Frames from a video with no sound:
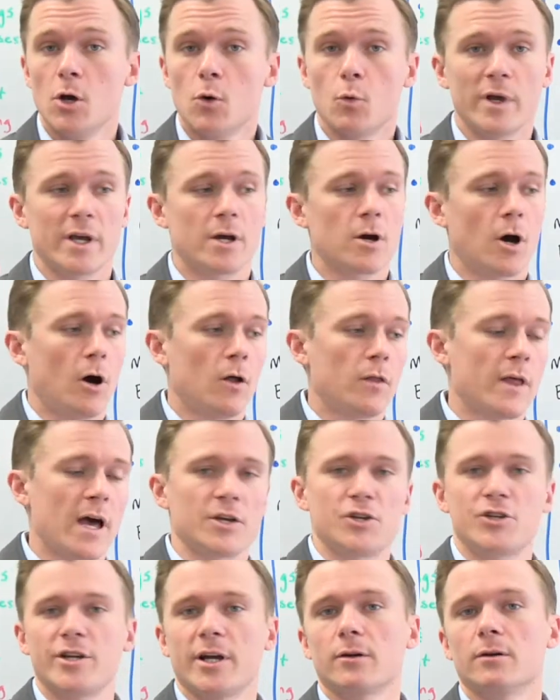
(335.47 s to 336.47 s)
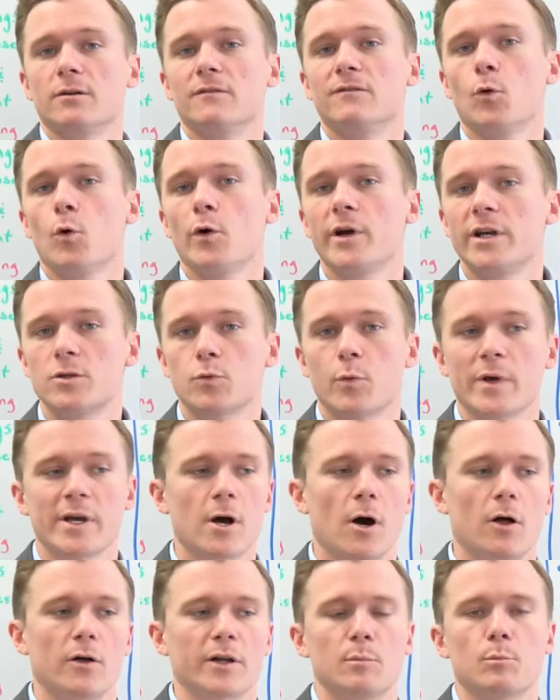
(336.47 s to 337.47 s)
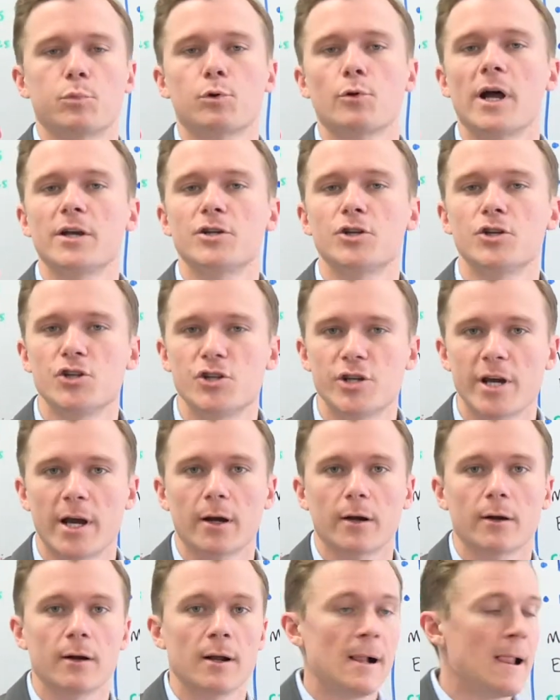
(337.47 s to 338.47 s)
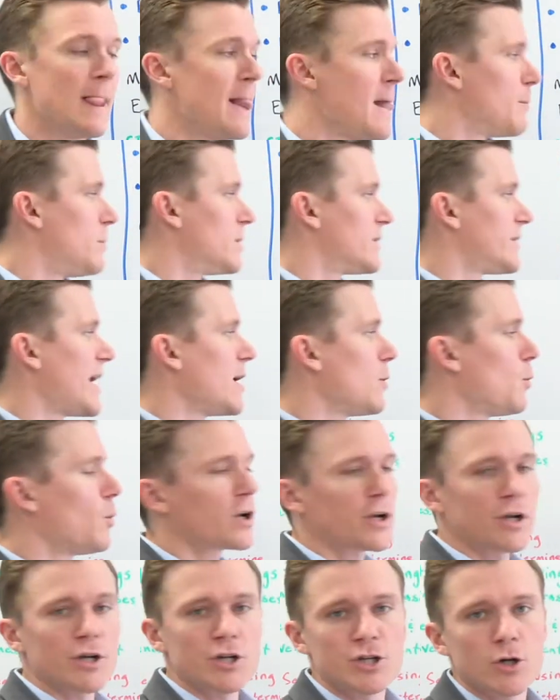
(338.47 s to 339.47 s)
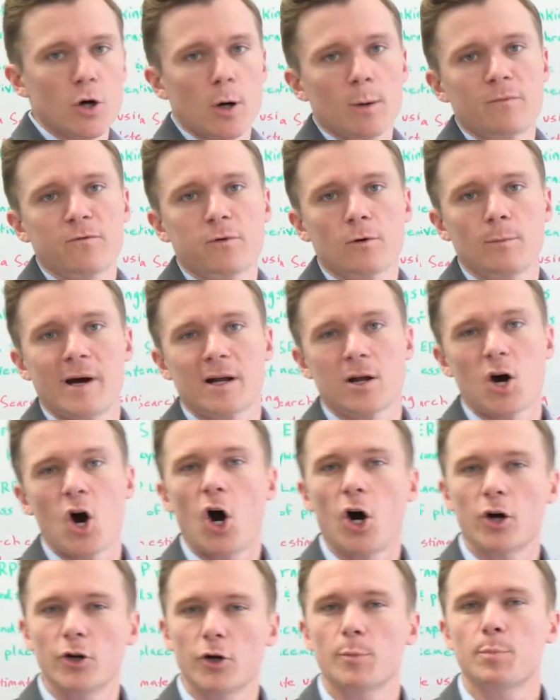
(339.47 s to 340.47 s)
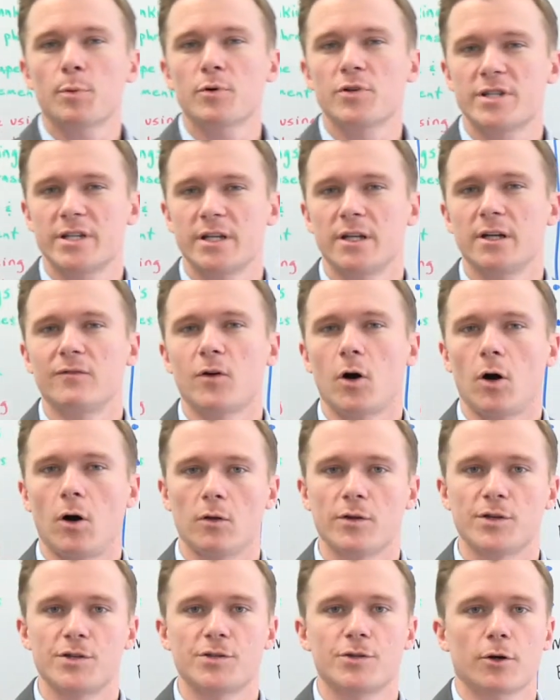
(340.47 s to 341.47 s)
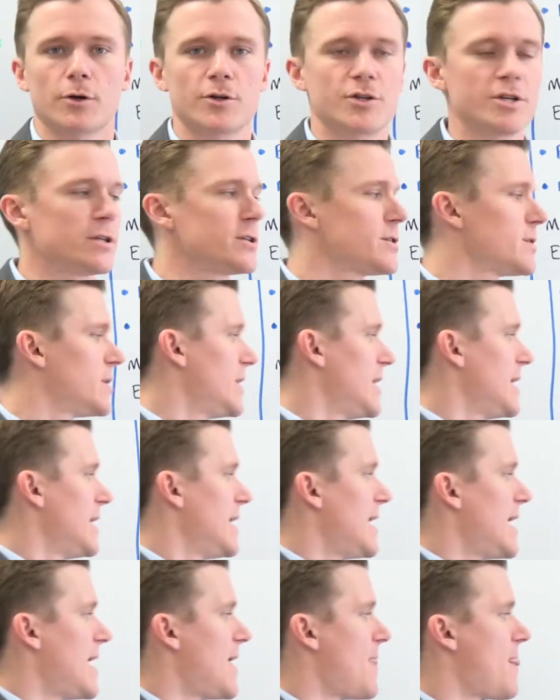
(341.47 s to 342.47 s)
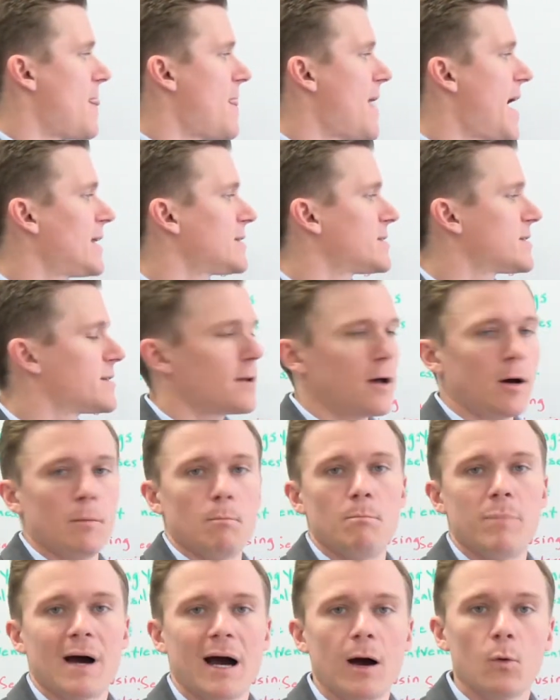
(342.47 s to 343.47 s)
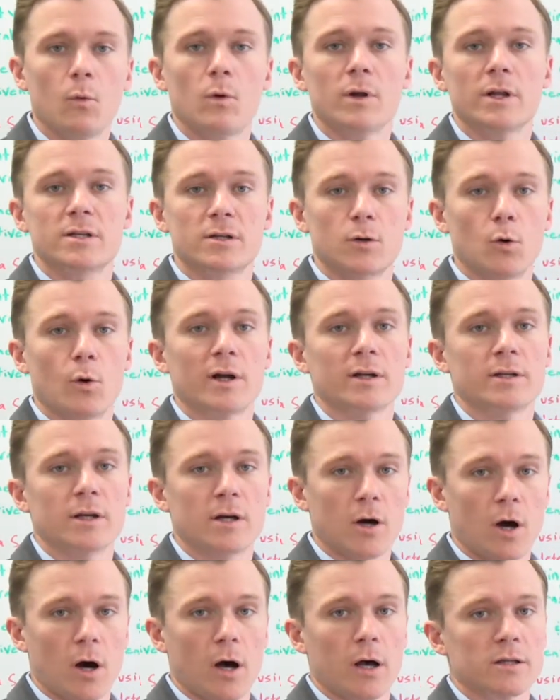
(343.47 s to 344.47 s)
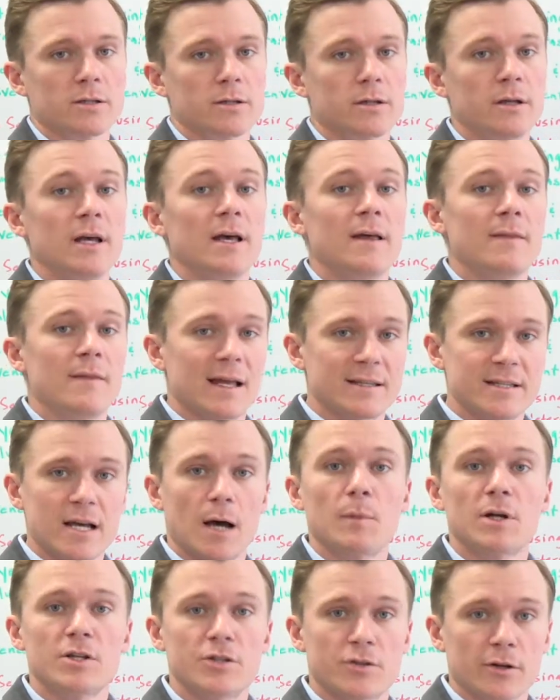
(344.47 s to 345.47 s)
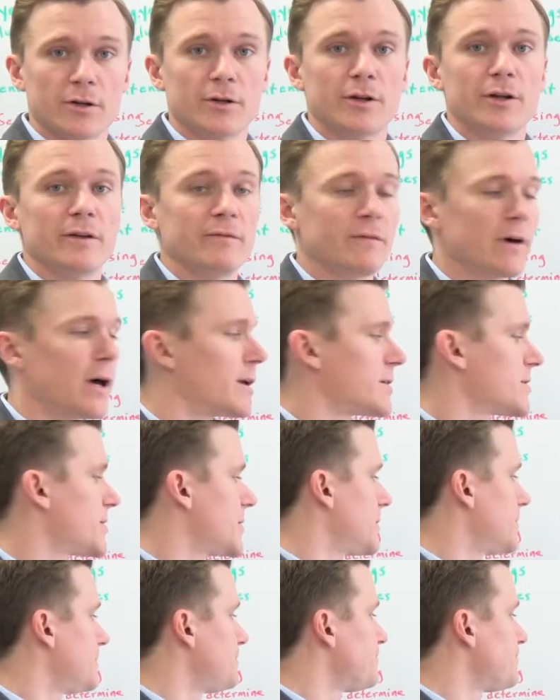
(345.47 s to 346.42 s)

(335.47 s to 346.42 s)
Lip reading: We call that share of voice, we call it impression share, but they wanted to show up for about 100% of all the searches, and that's about what it's going to cost. That's how much they're going to invest.